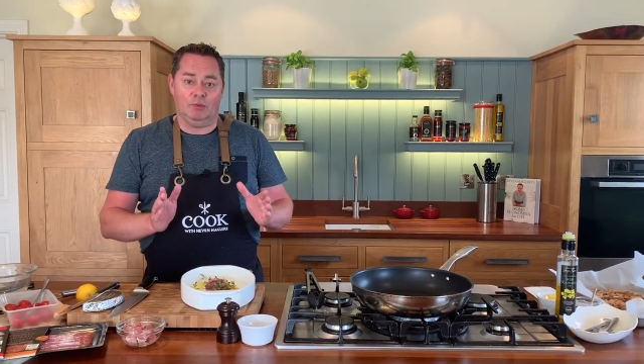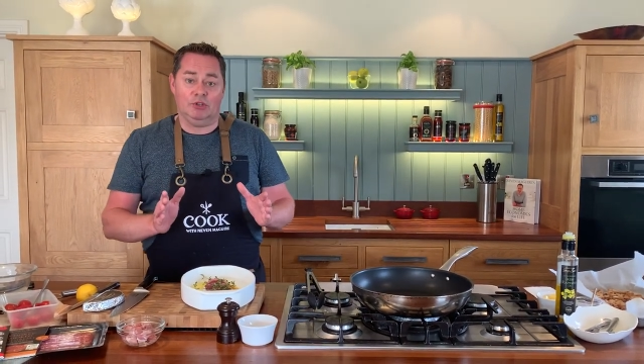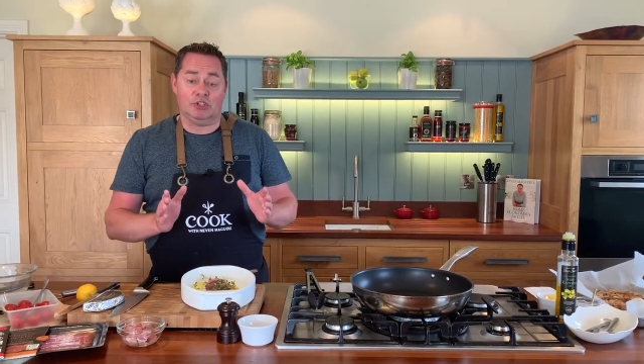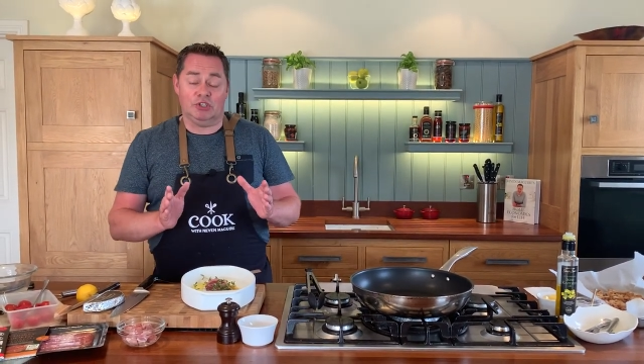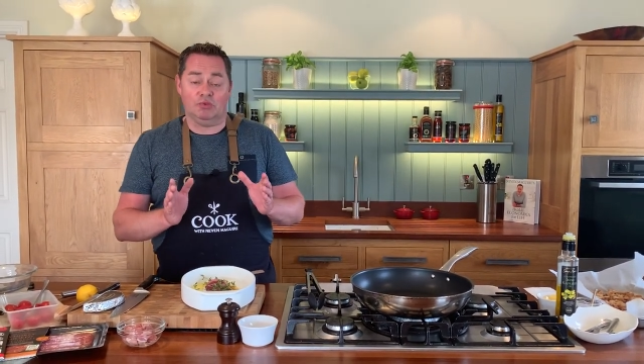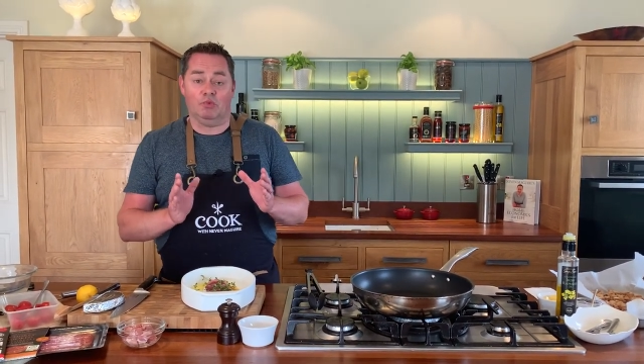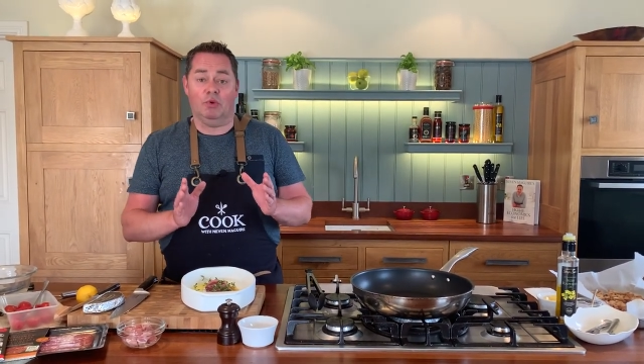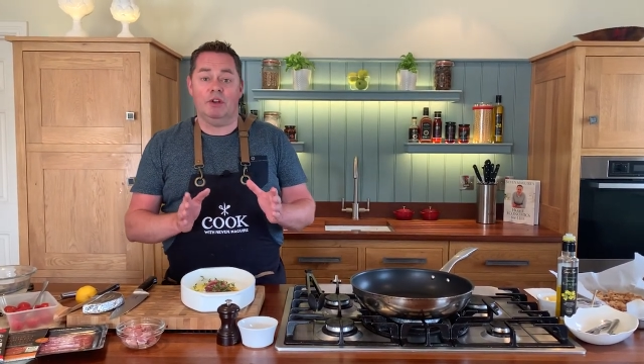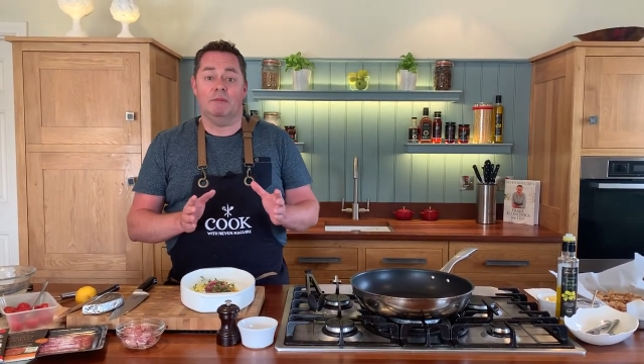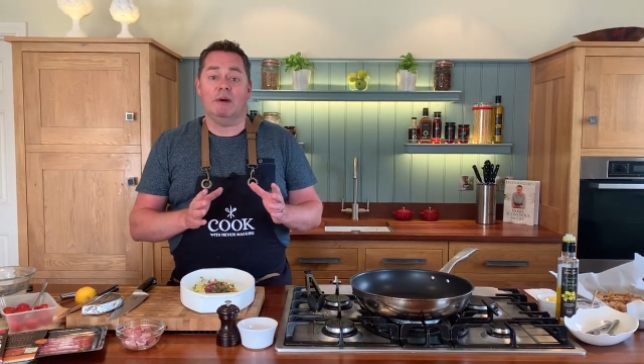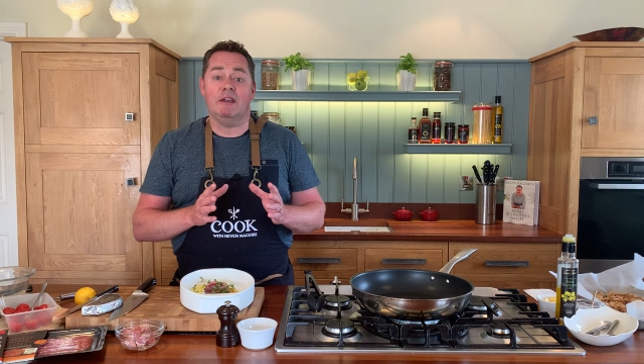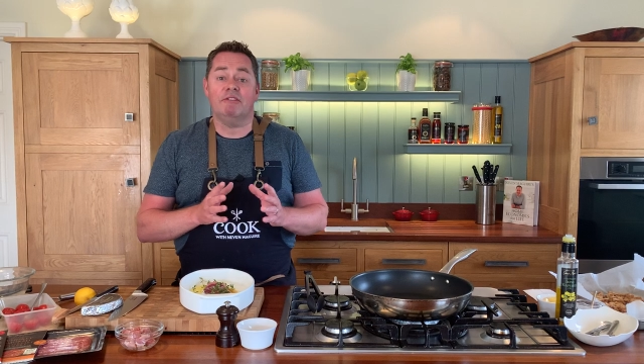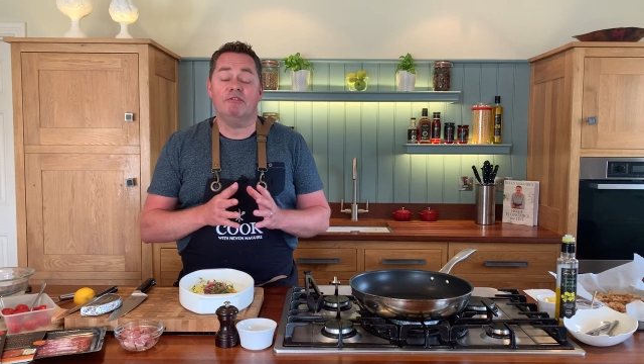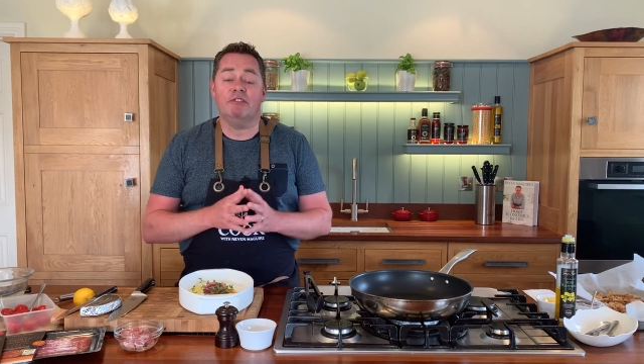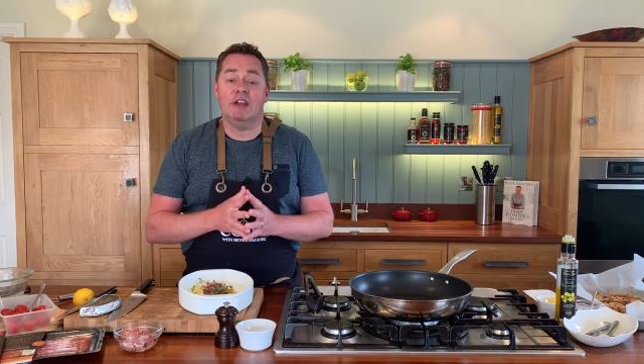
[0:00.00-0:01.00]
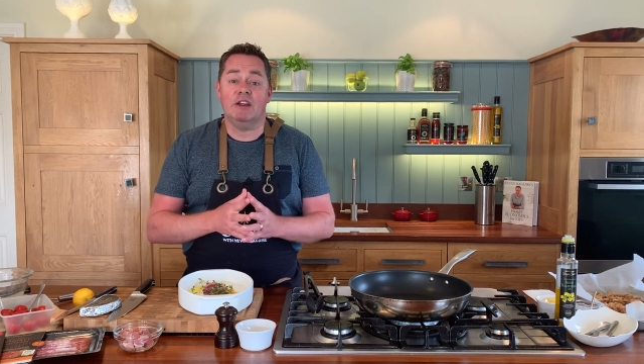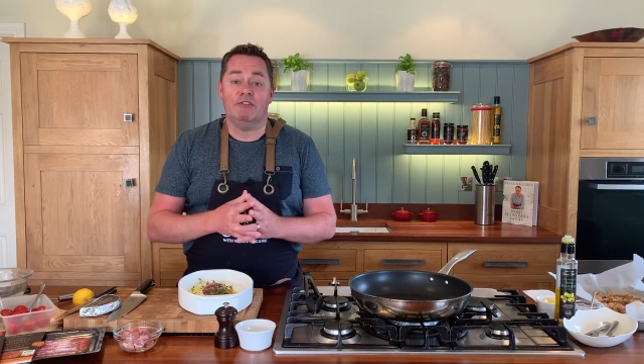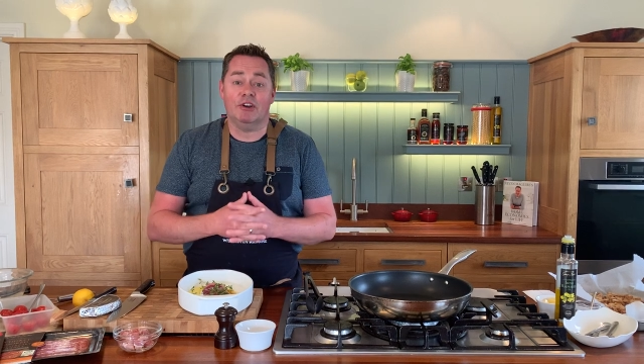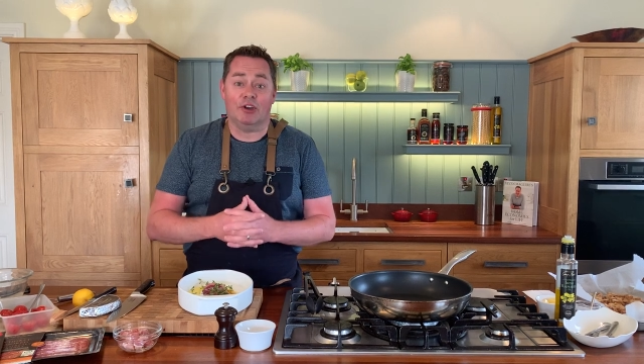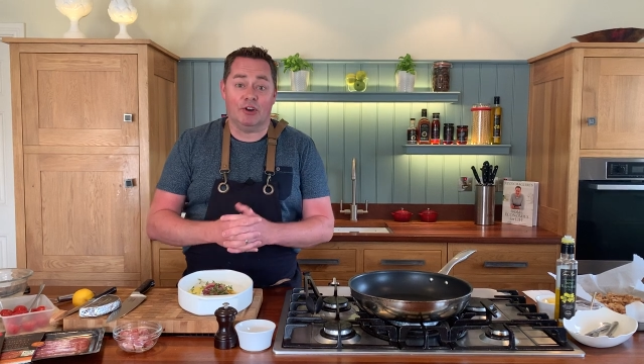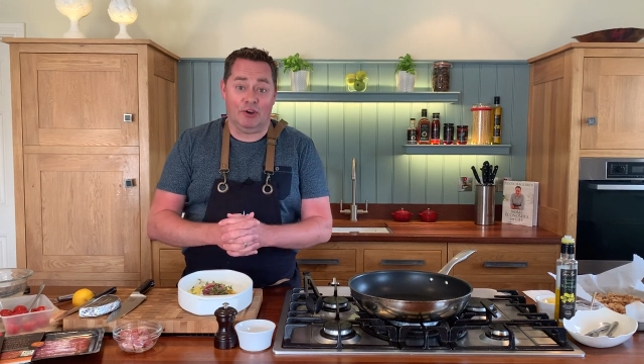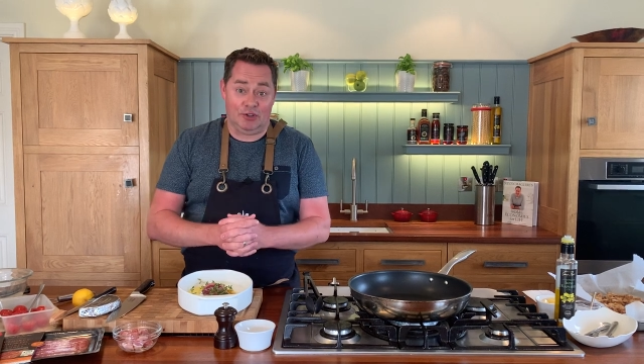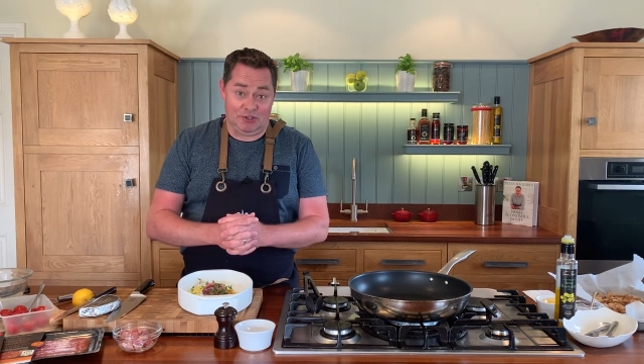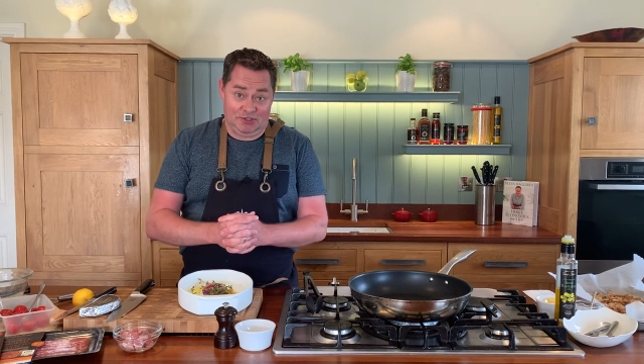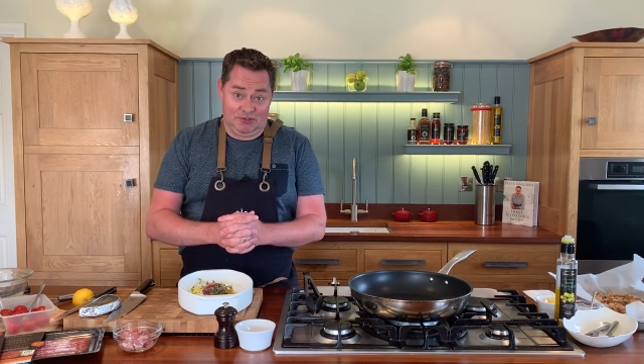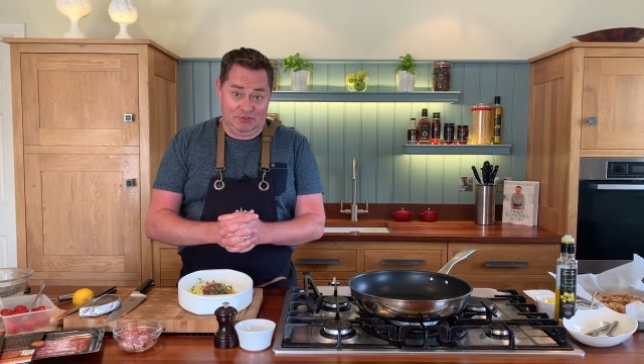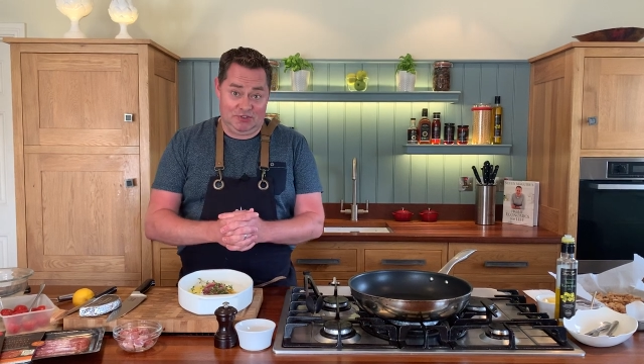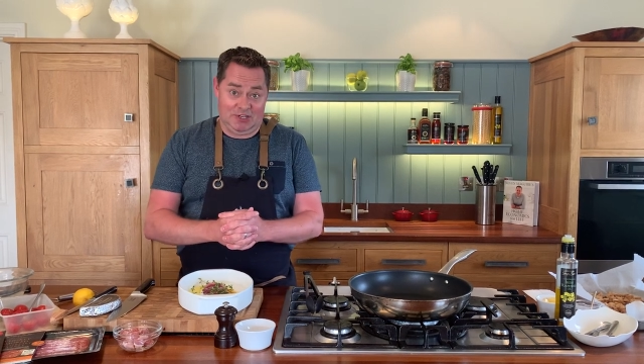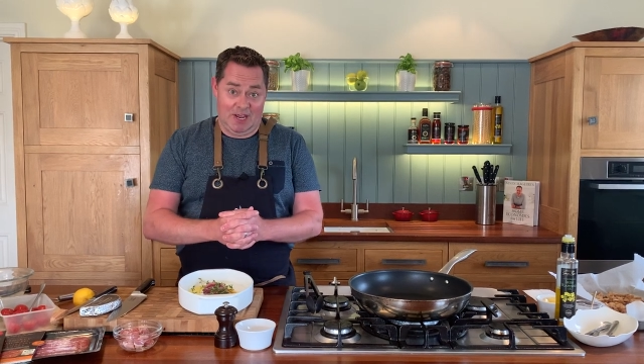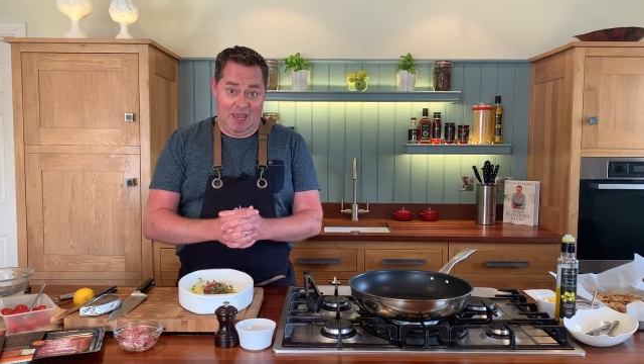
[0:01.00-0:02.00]
which is one of my favorite cuts
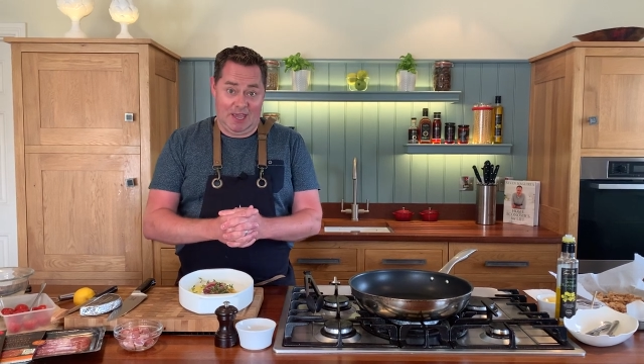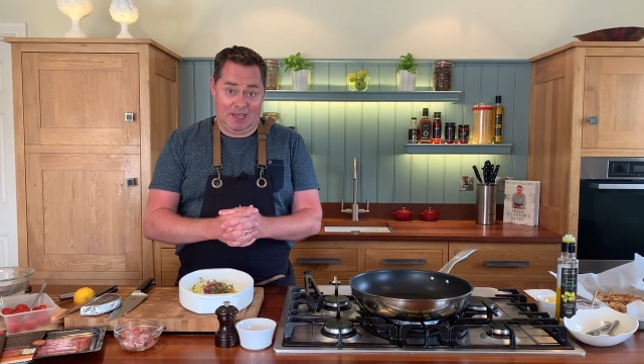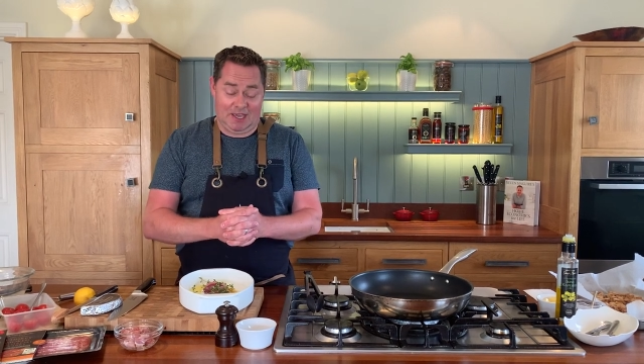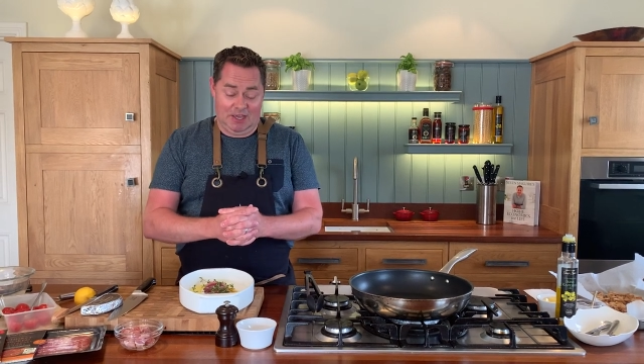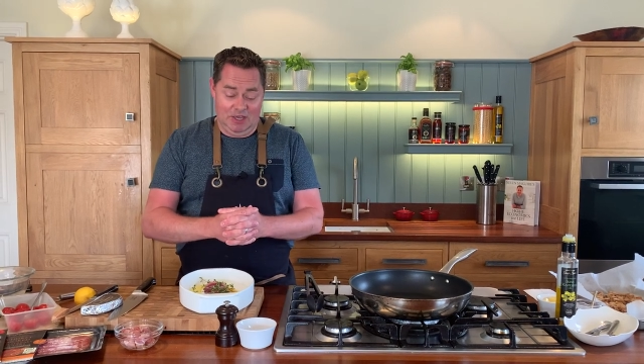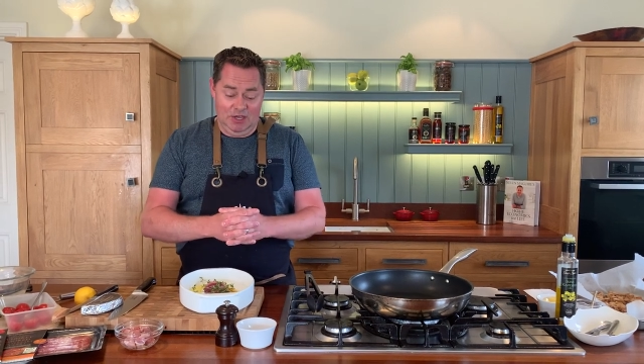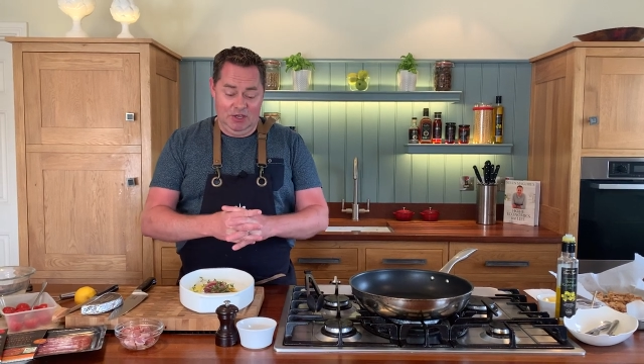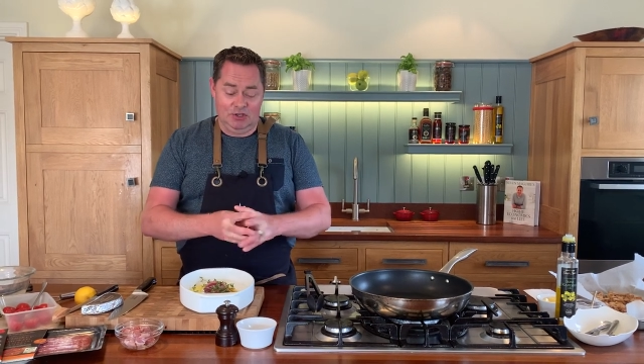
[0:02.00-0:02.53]
of steak.